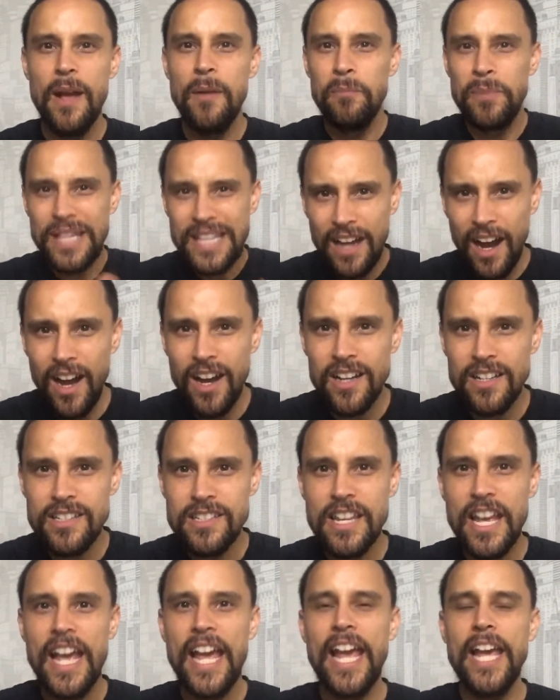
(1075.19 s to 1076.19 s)

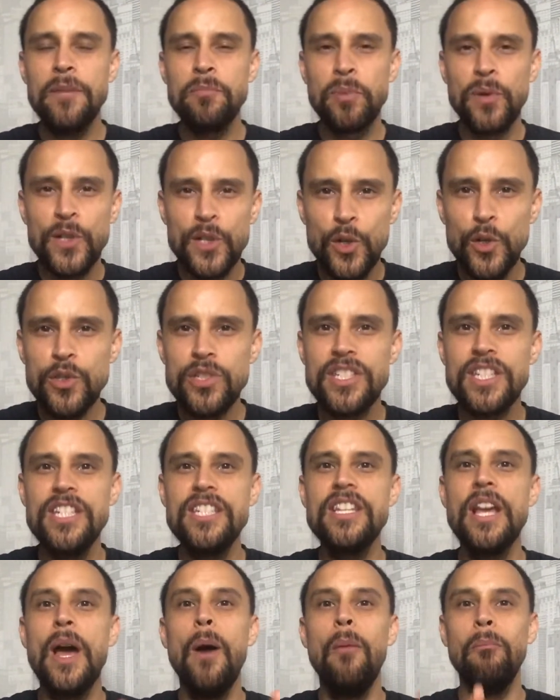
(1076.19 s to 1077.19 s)
because it produces